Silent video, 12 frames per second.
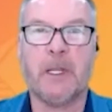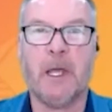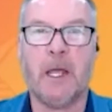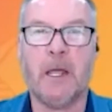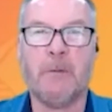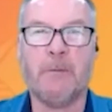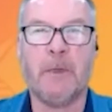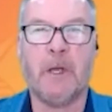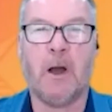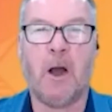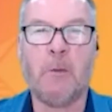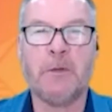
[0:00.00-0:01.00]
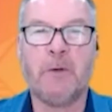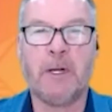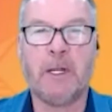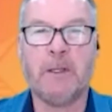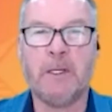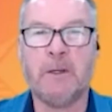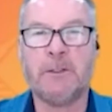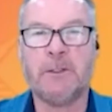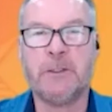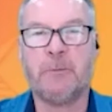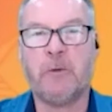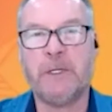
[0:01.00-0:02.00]
I would reckon that you should
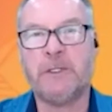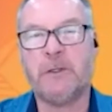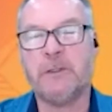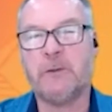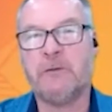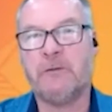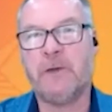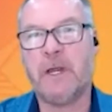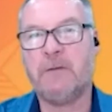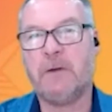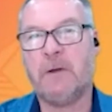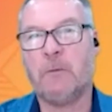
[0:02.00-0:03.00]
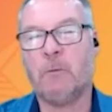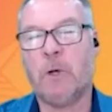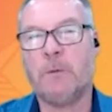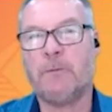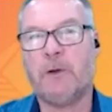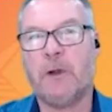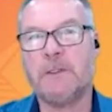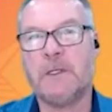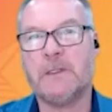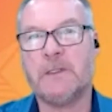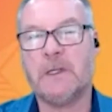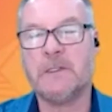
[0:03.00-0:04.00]
probably choose your favorite word
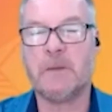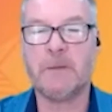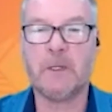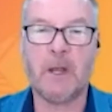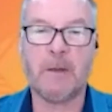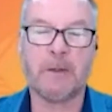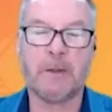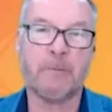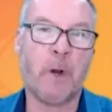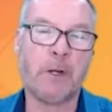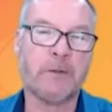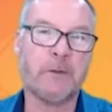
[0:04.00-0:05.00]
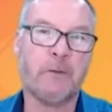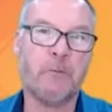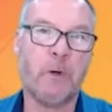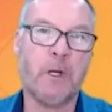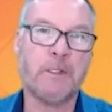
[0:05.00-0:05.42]
processor, something like Microsoft Word,